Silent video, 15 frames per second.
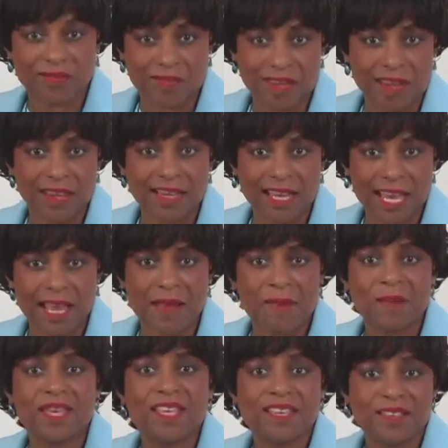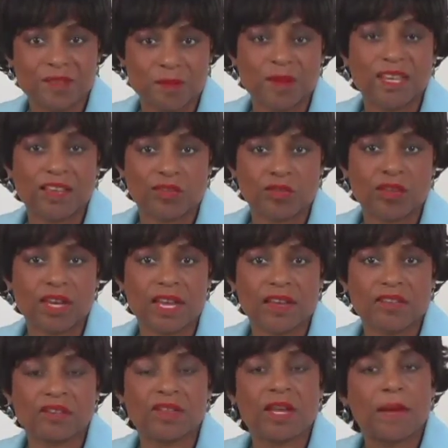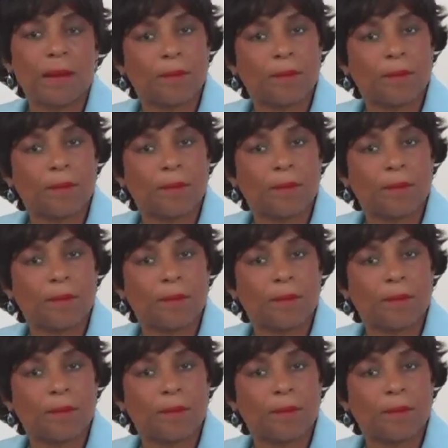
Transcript: the game is being changed.